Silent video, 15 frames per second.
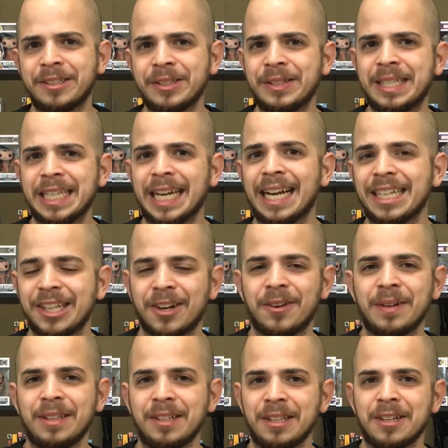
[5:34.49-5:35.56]
you can go
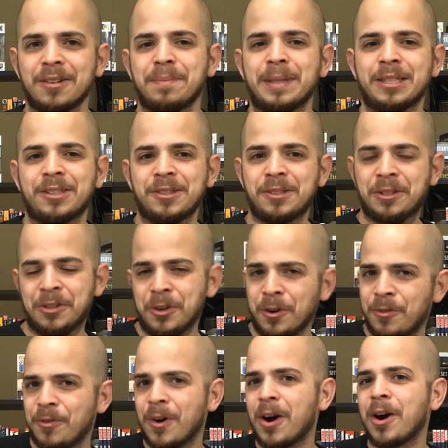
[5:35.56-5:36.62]
a little bit too
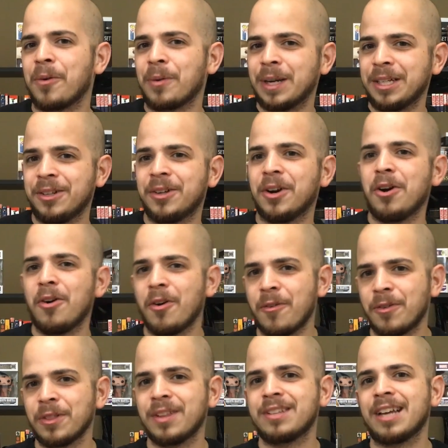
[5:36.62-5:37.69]
far when you go
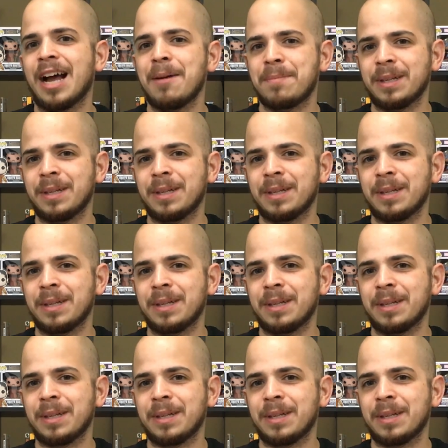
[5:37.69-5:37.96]
over the top,